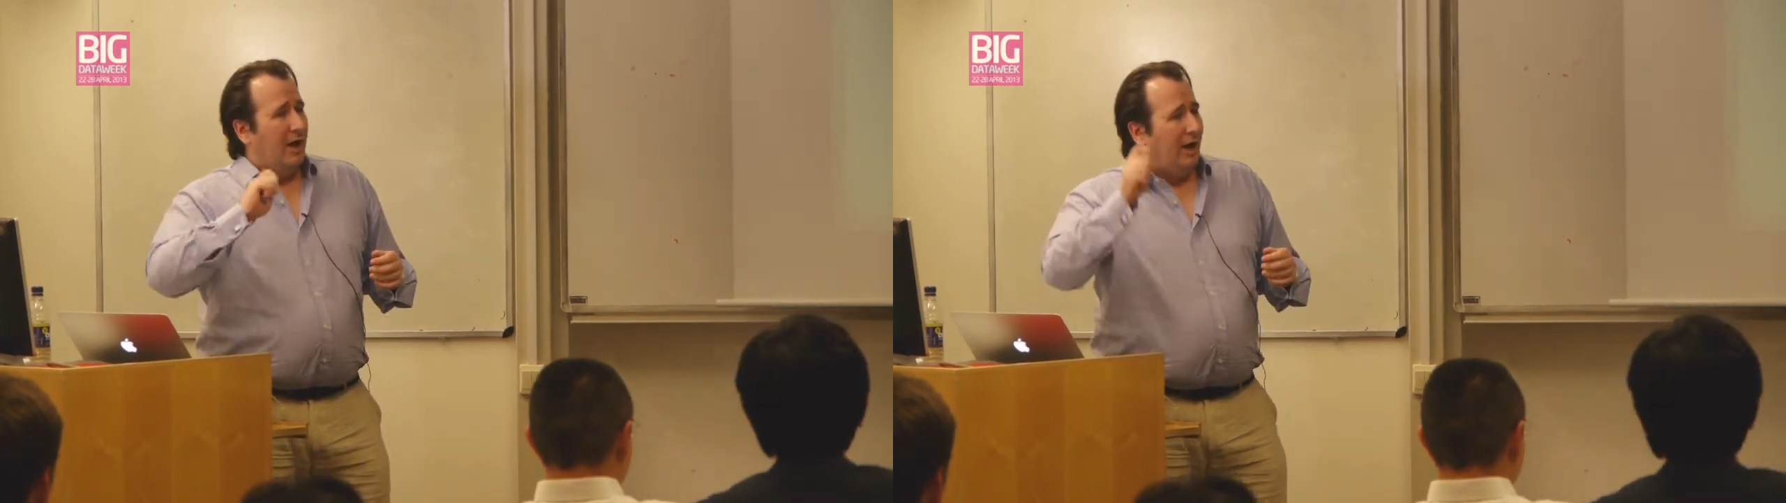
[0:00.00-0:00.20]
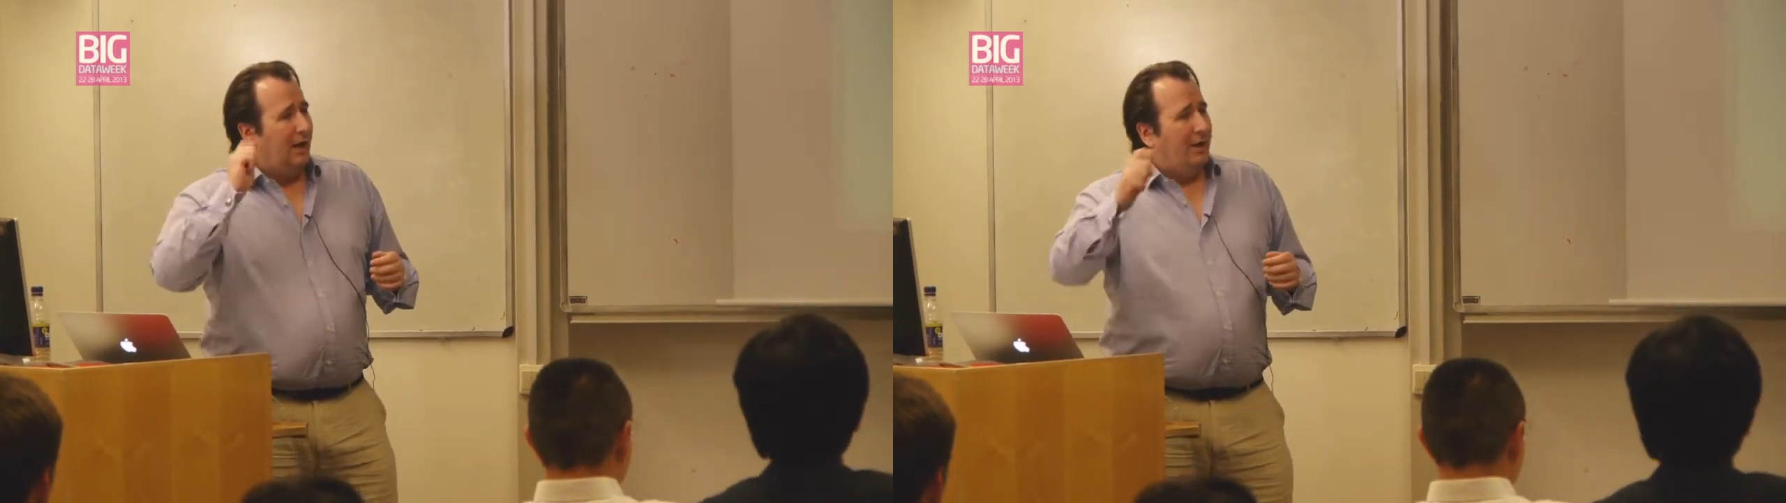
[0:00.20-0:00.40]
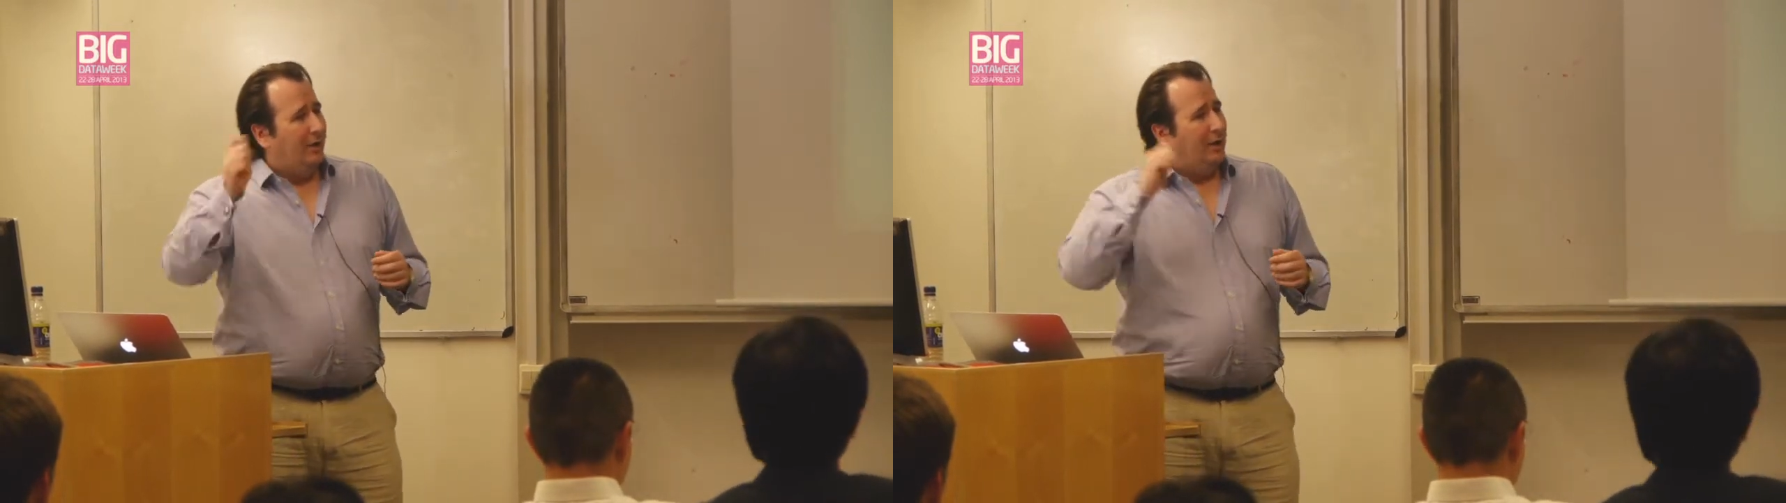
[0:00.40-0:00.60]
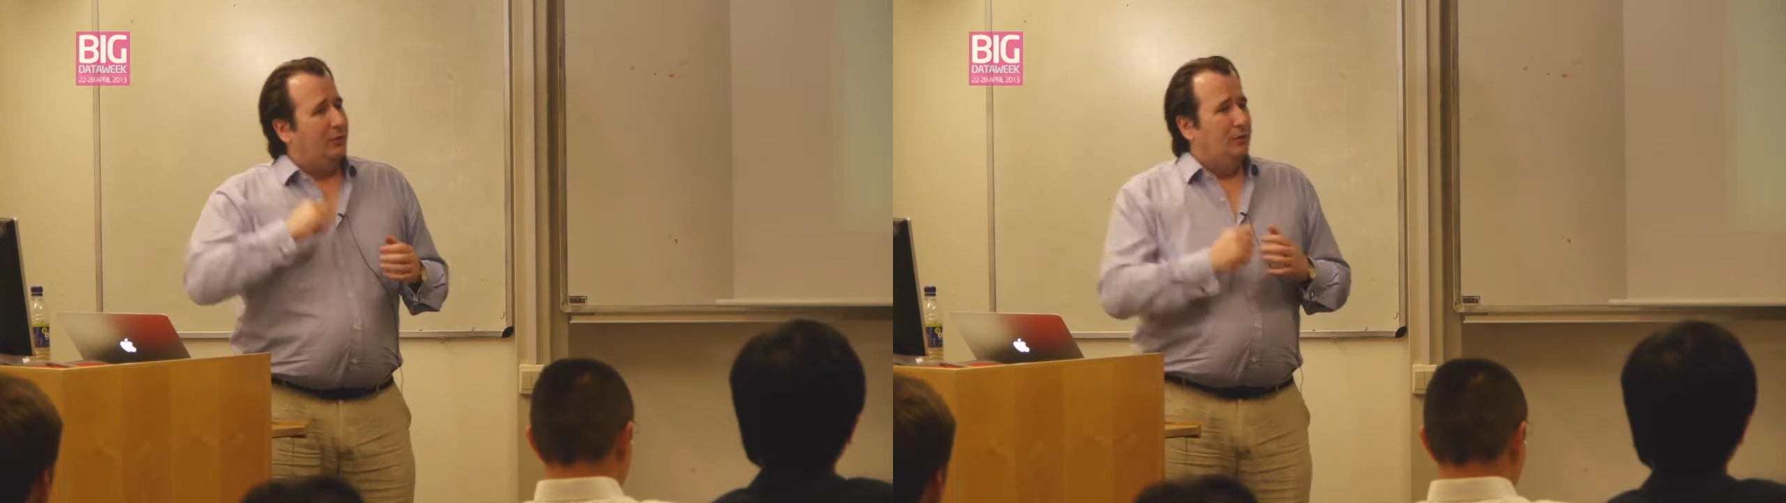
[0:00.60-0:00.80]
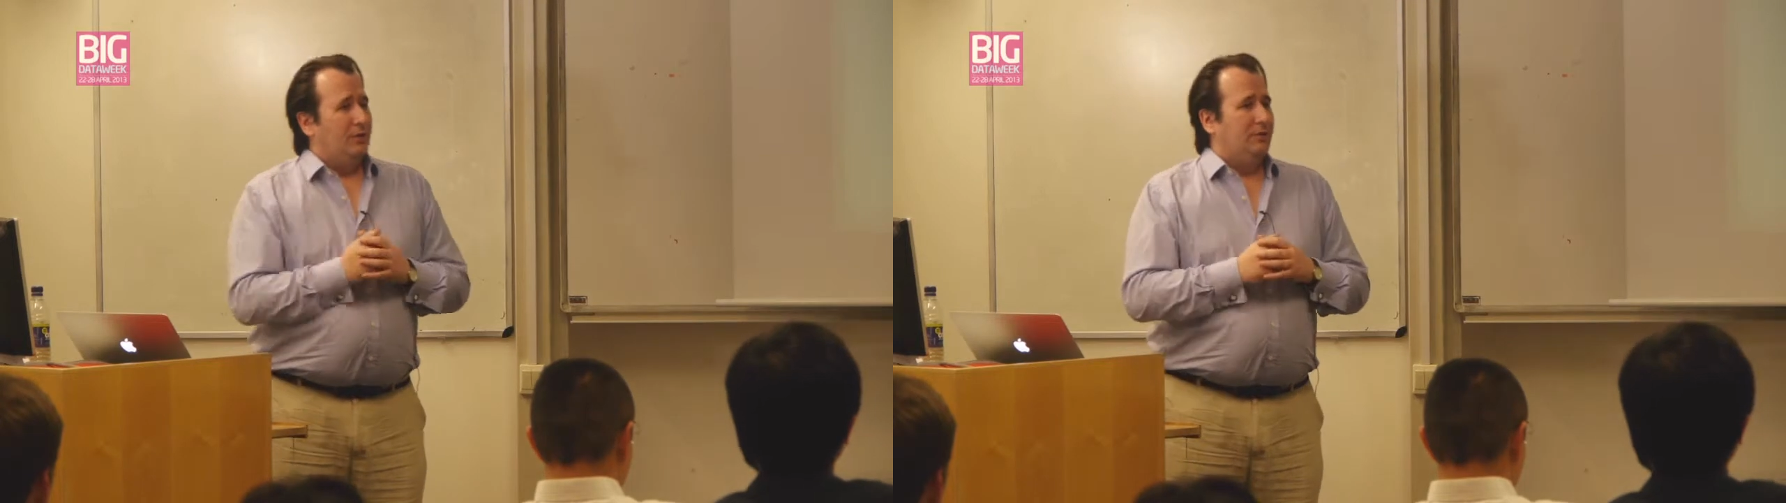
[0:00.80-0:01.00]
I
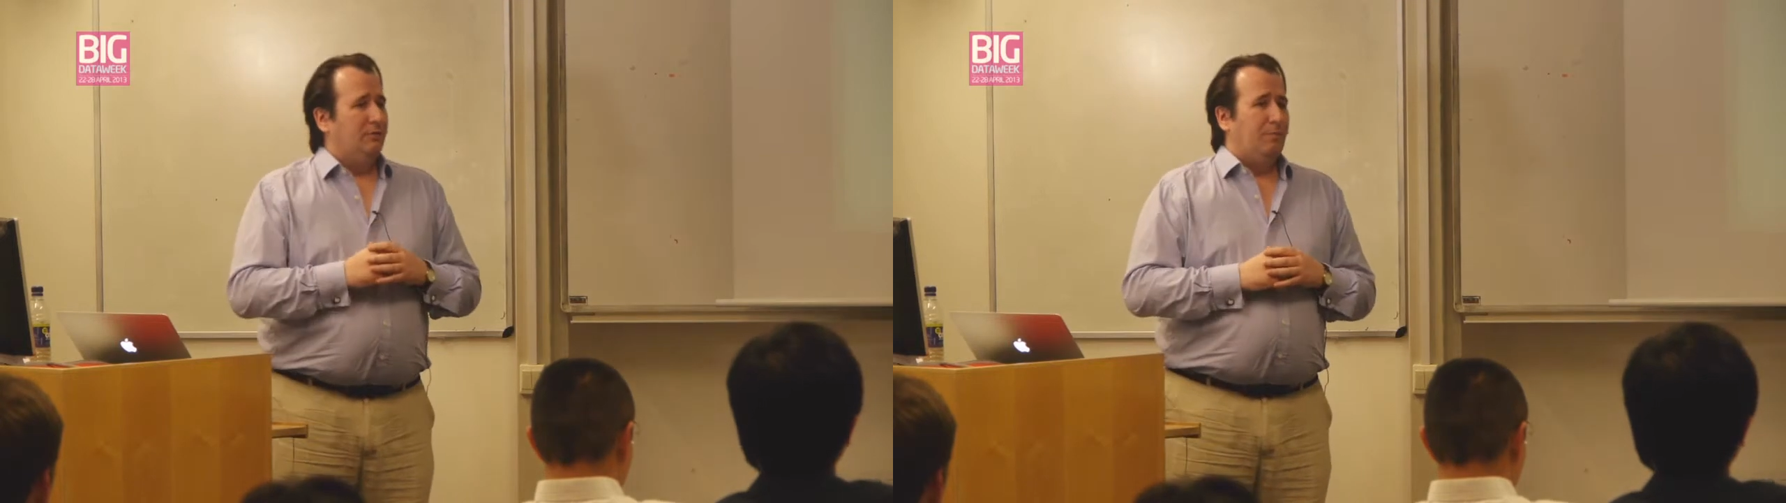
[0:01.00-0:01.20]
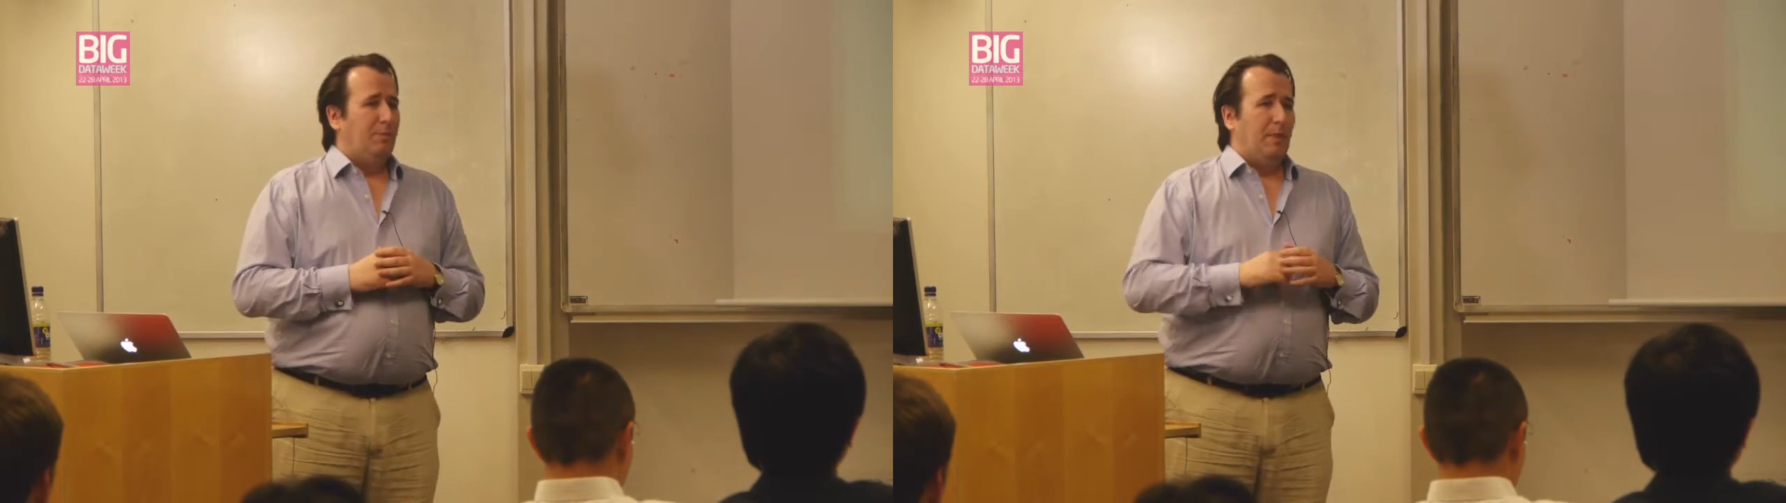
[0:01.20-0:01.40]
do lots of